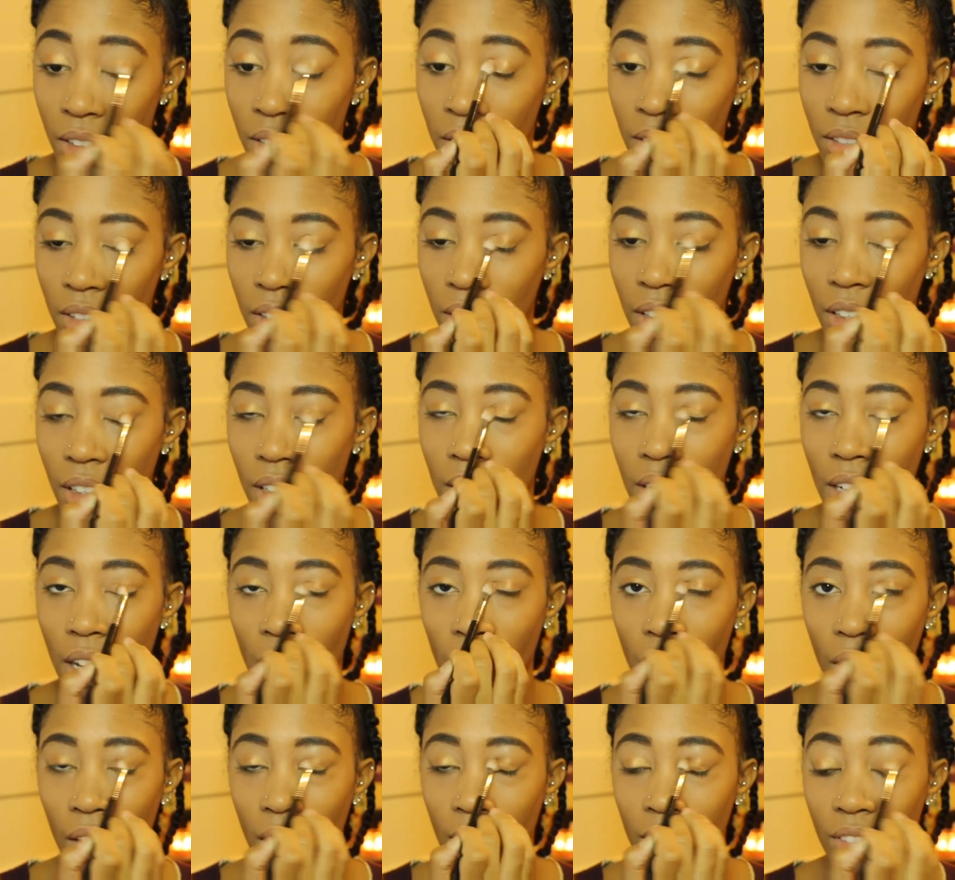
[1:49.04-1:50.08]
Really
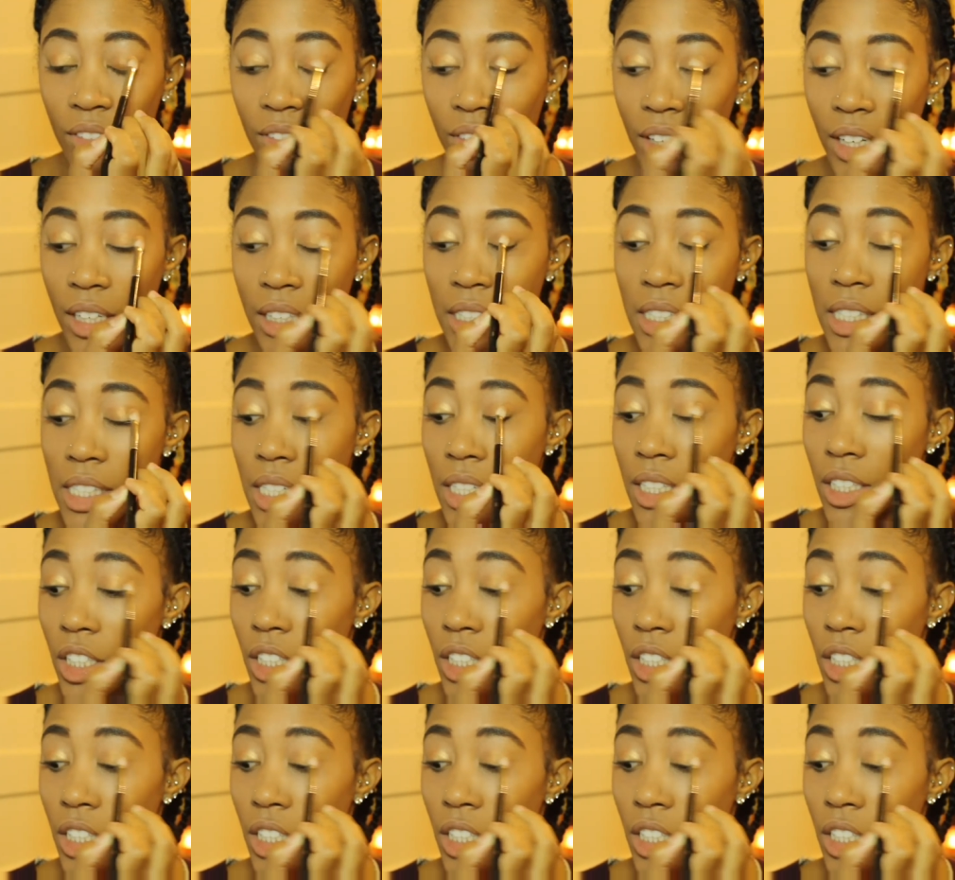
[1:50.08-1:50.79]
nothing fancy,